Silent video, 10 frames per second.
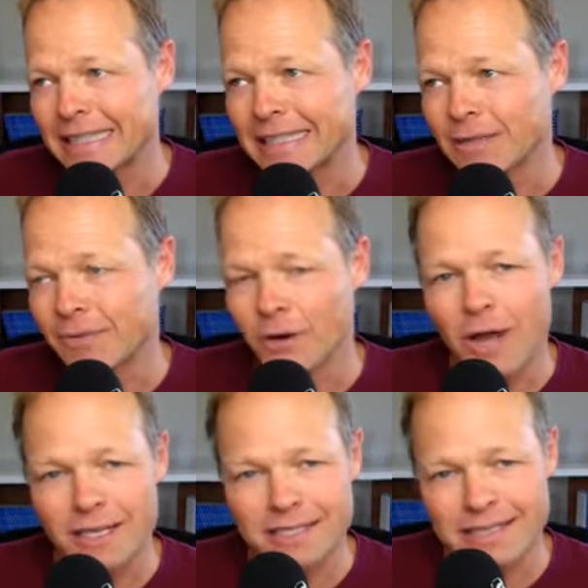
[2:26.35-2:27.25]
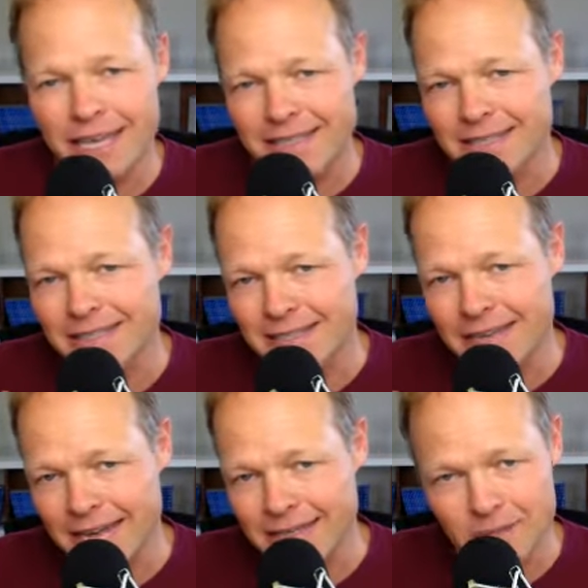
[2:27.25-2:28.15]
In Farinacci's case, he did
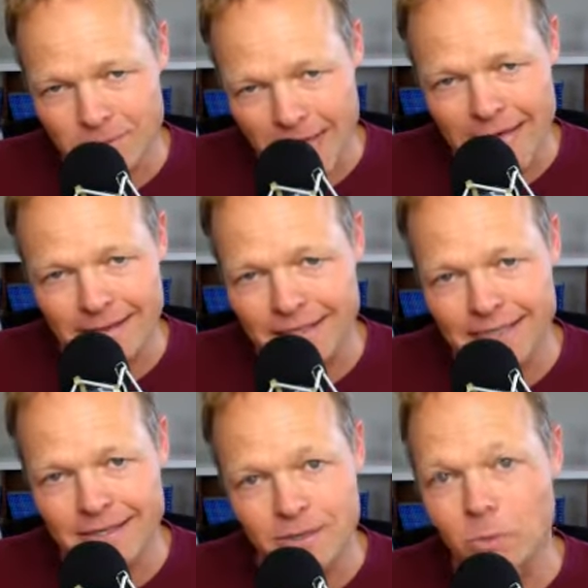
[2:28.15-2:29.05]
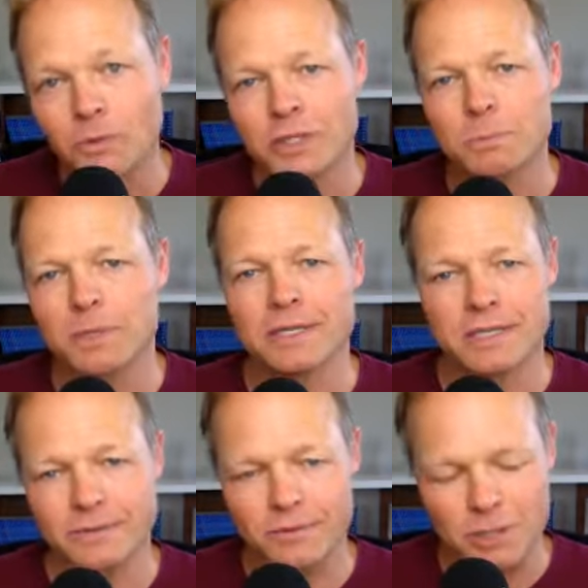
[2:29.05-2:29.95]
not do that. He sold his
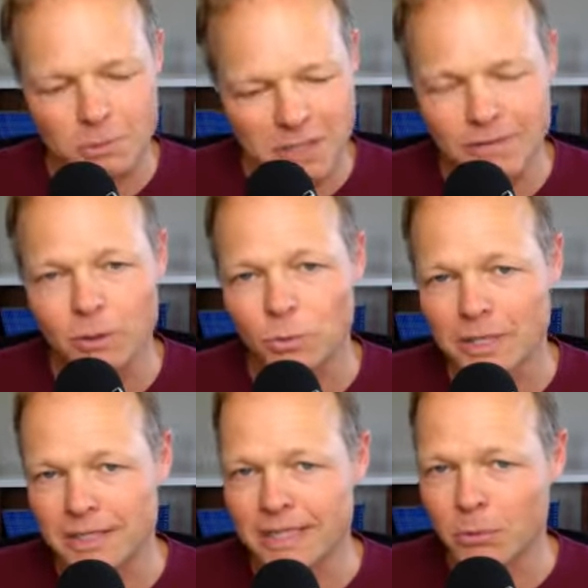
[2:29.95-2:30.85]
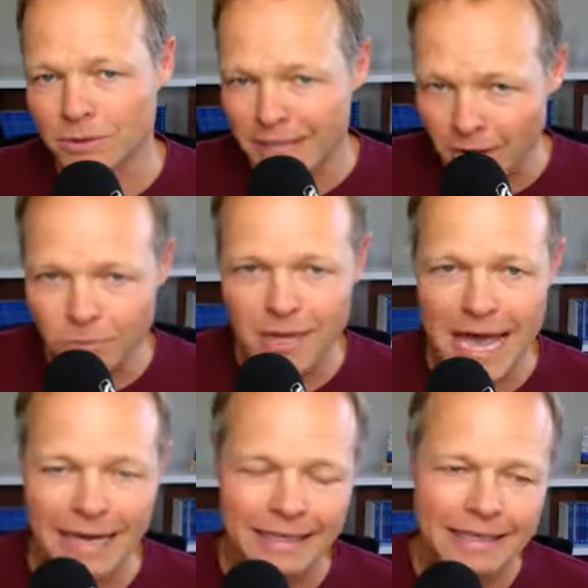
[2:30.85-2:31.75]
business for a specific reason. He will tell you
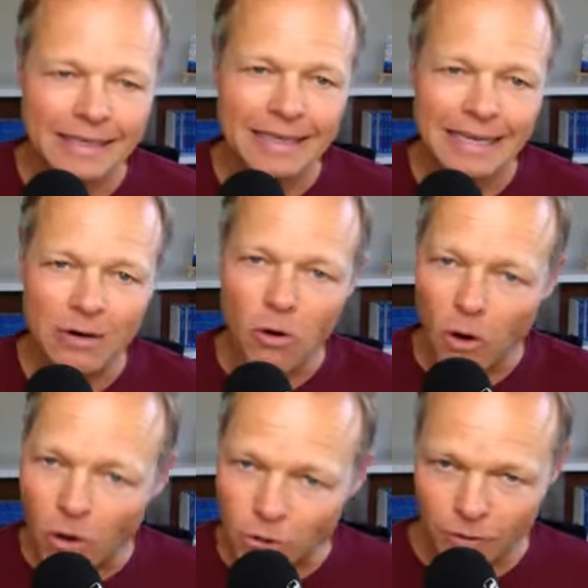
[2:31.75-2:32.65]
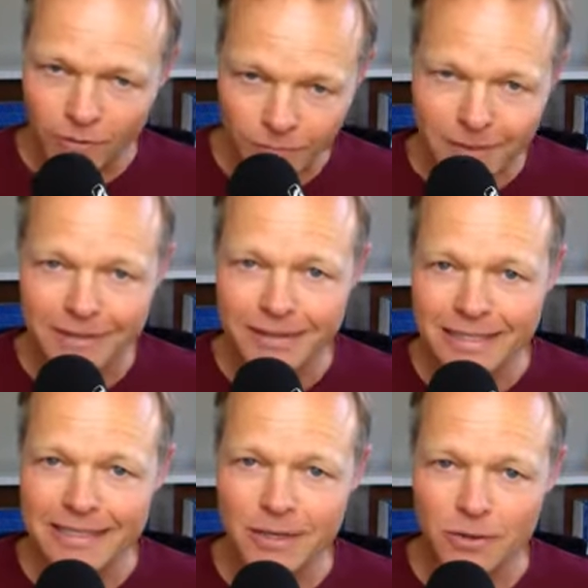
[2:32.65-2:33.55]
that and all of the
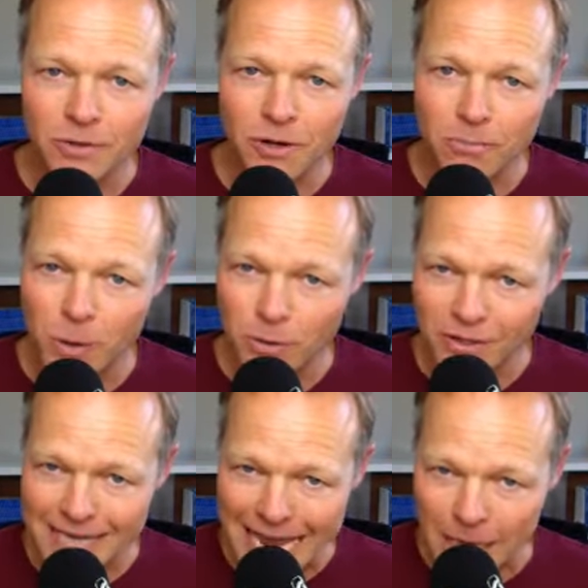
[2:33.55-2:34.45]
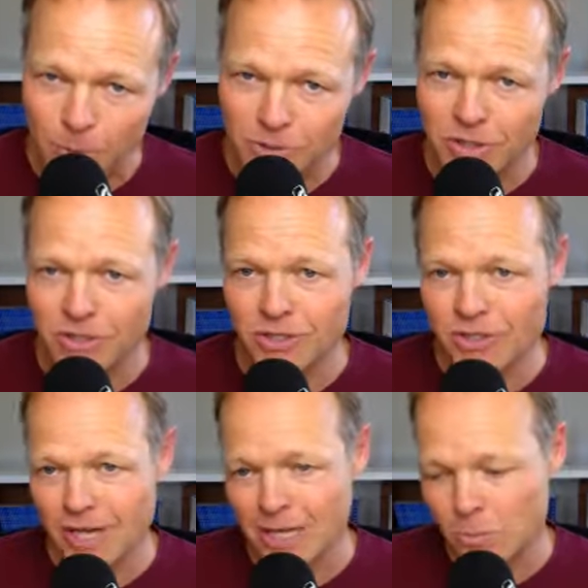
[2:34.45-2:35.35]
details of both his acquisitions
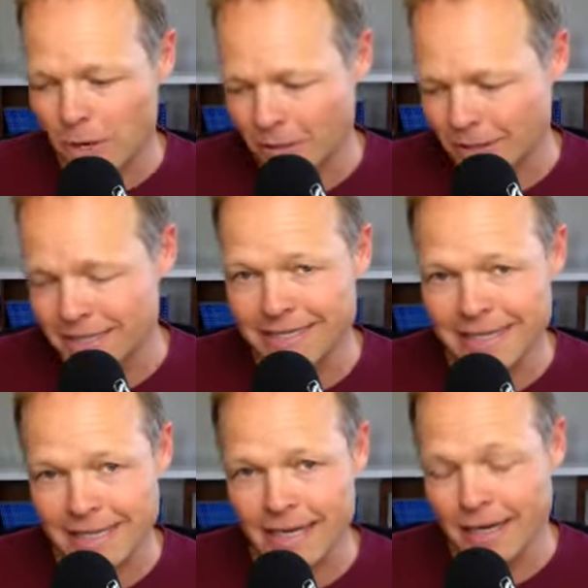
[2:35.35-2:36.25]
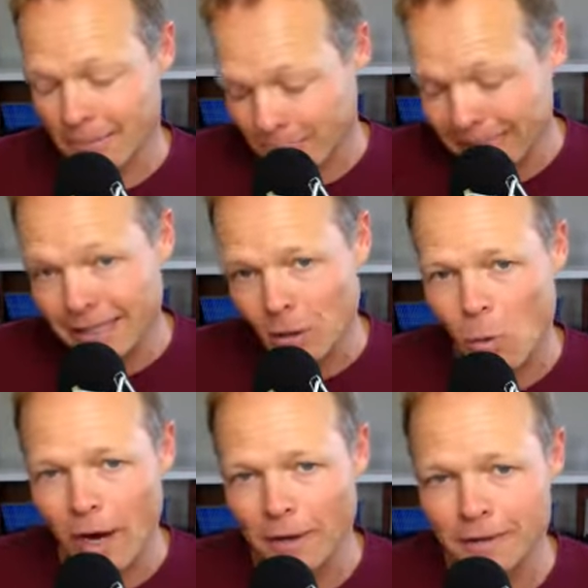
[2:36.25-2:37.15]
as well as his uh, being
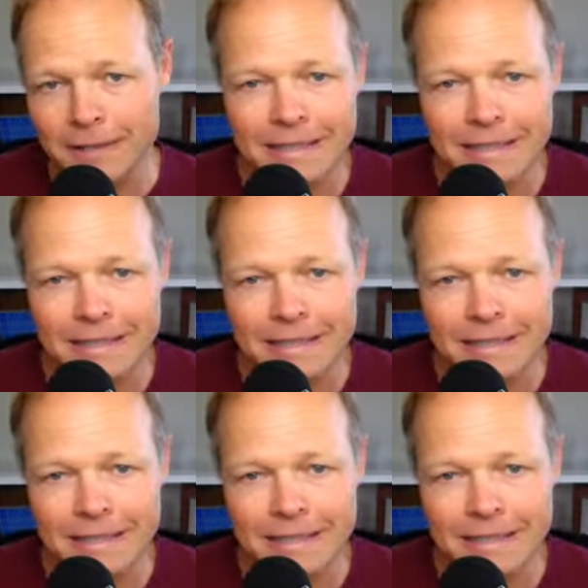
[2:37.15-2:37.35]
acquired.